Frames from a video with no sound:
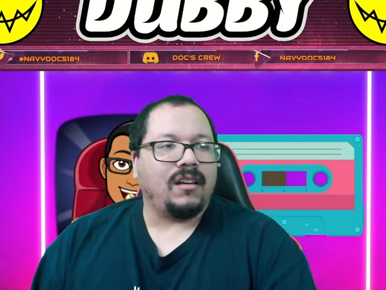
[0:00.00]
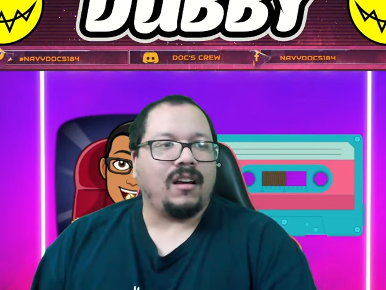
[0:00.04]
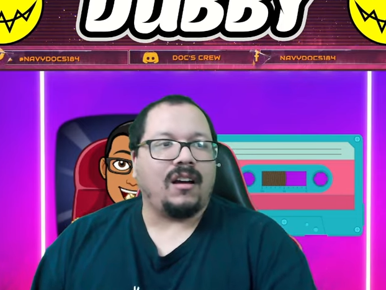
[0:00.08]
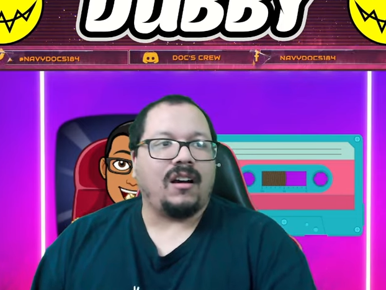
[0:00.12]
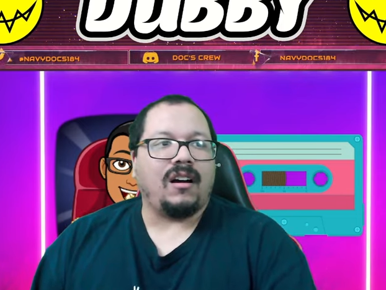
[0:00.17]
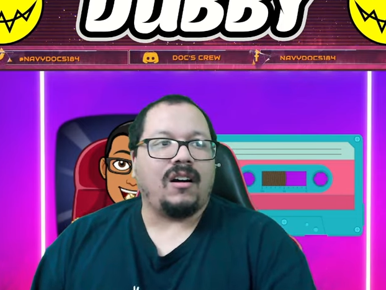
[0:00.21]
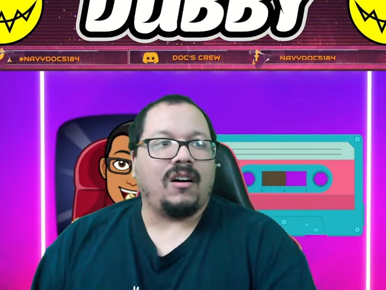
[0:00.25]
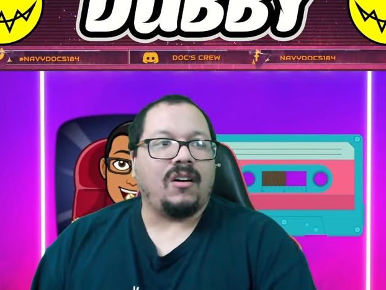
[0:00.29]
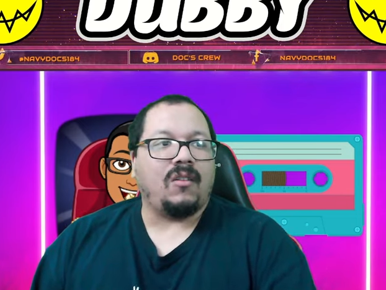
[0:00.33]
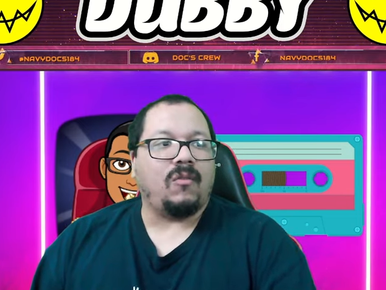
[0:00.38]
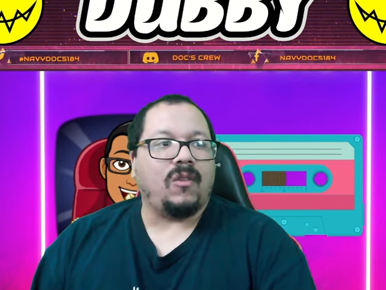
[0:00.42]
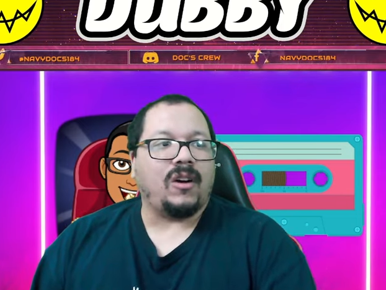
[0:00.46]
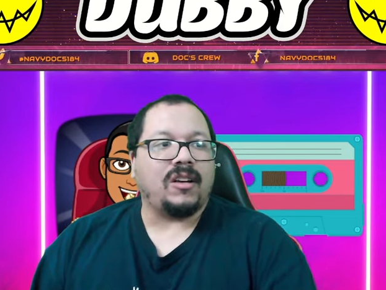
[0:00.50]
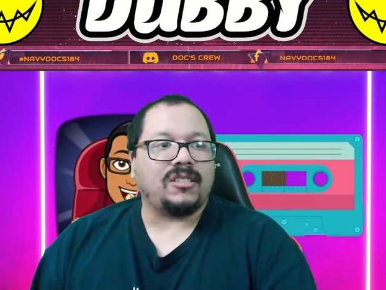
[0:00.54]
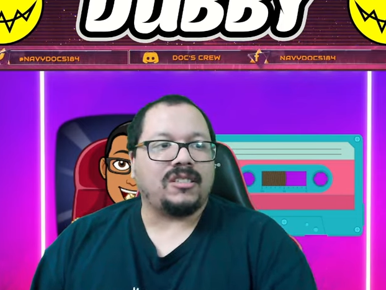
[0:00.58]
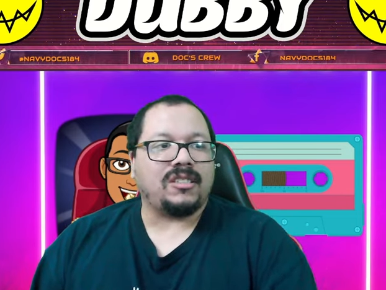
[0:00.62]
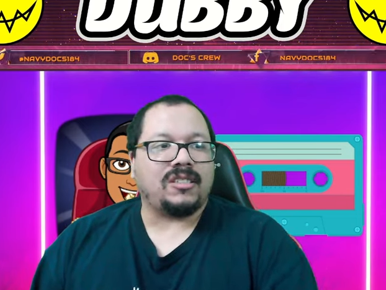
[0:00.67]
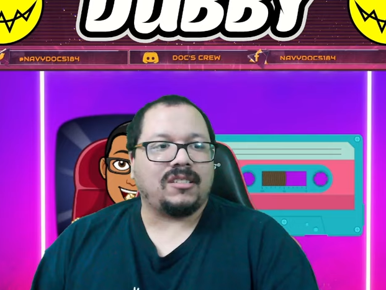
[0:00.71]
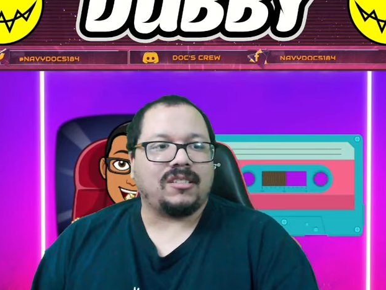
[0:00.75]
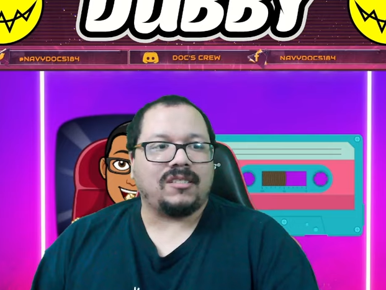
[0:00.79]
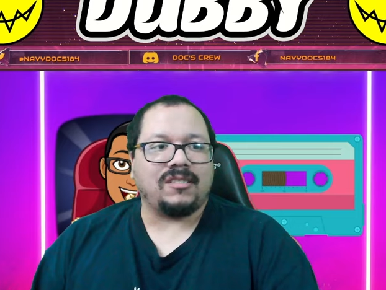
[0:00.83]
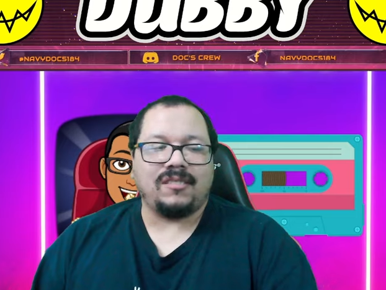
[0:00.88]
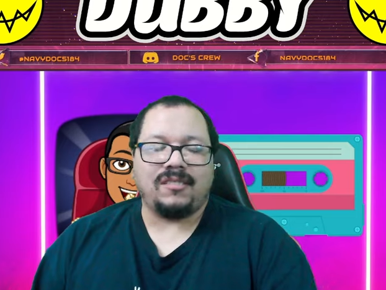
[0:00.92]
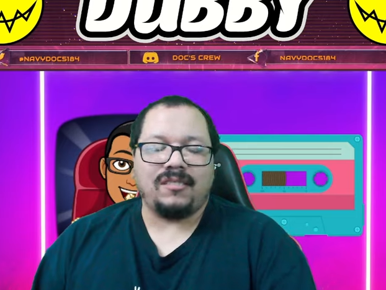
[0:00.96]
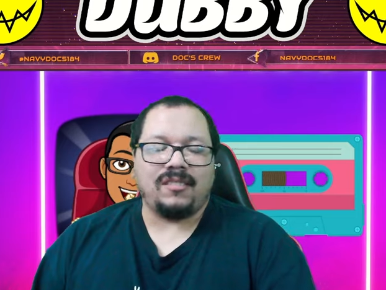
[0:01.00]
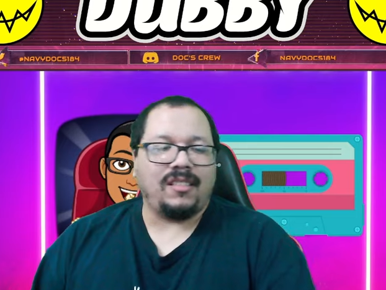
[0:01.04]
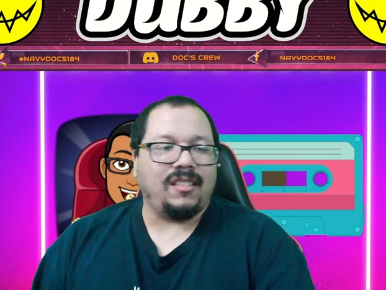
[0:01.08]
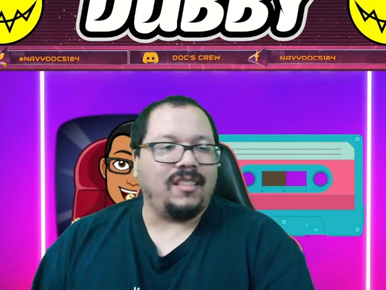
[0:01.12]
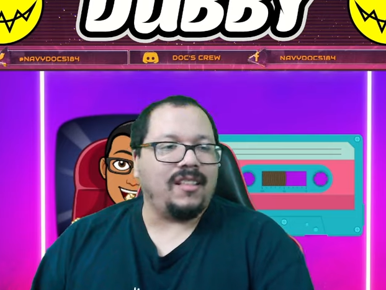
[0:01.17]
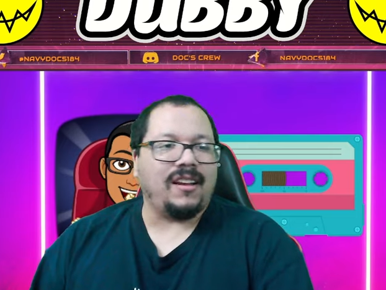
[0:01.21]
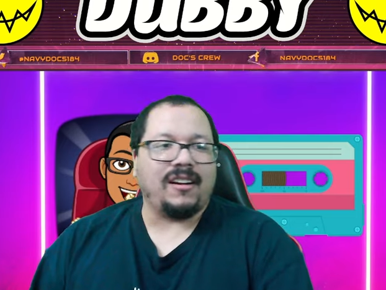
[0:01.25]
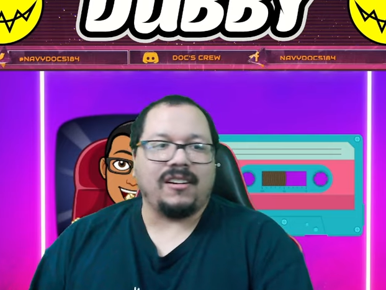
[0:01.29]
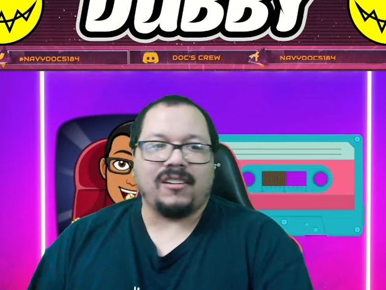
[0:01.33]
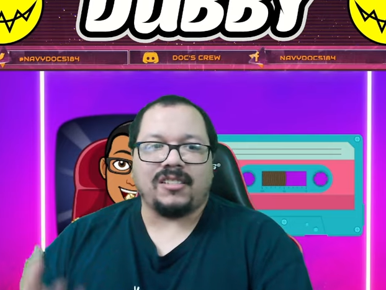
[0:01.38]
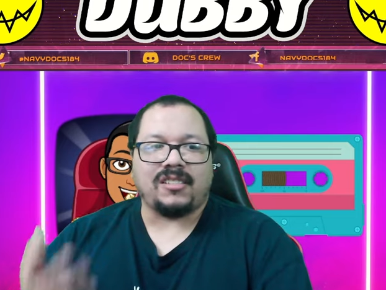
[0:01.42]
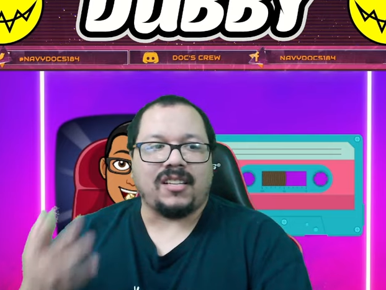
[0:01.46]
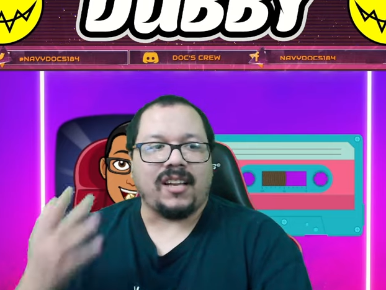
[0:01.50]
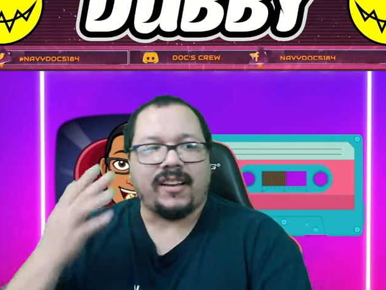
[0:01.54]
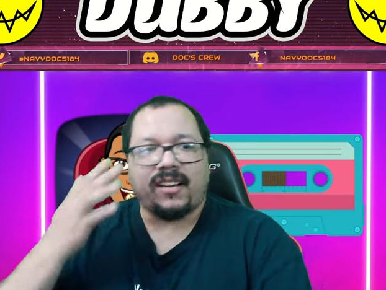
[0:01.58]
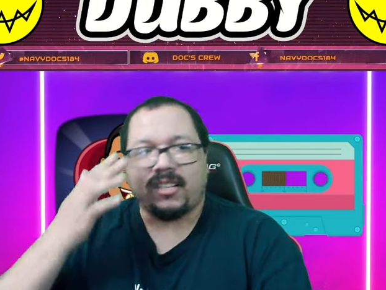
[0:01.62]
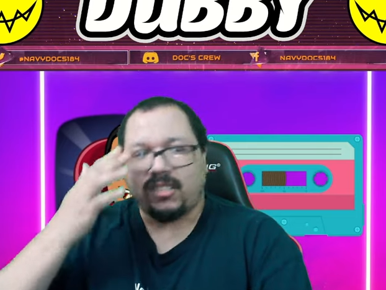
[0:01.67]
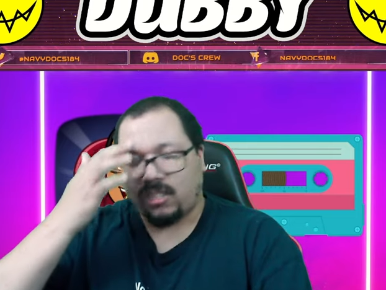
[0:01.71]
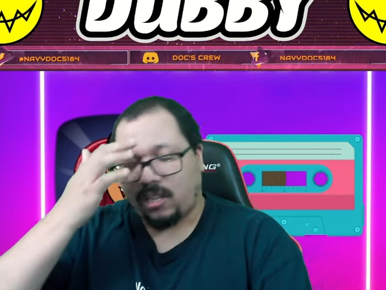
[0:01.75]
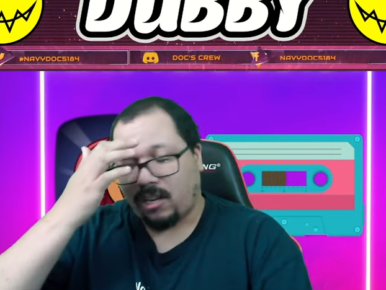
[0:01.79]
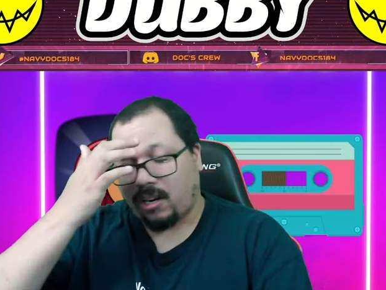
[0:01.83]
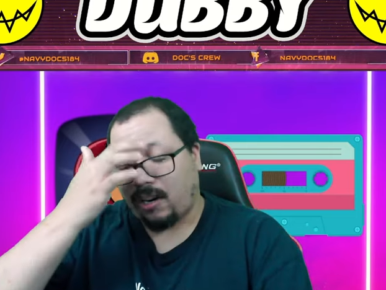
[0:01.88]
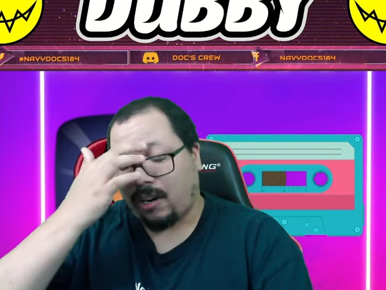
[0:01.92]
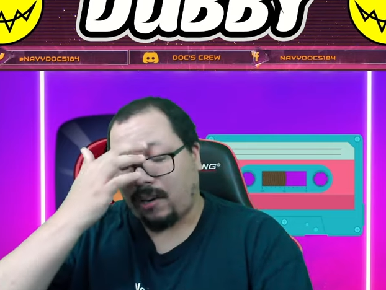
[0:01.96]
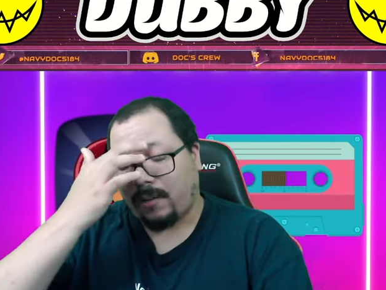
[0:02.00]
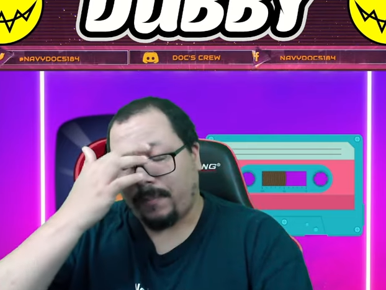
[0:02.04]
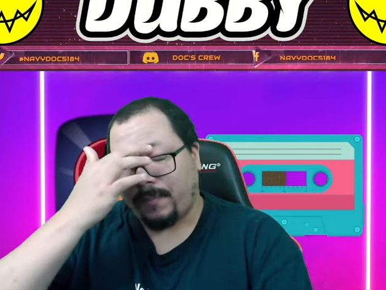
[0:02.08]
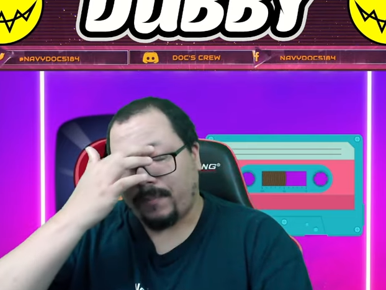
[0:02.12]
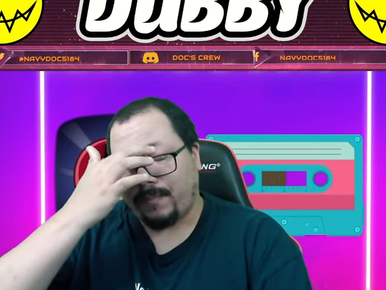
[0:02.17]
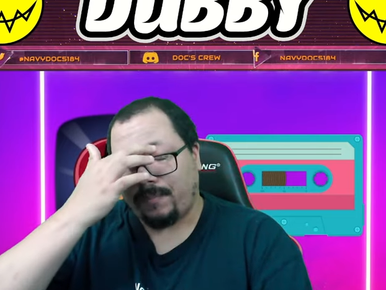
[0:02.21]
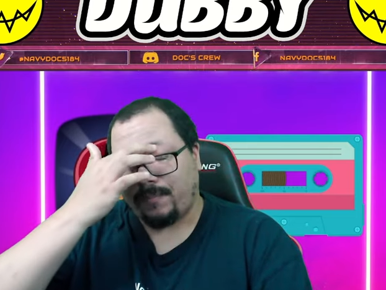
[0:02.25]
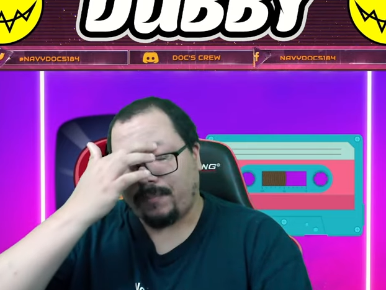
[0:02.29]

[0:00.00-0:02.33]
uh what's there's like a term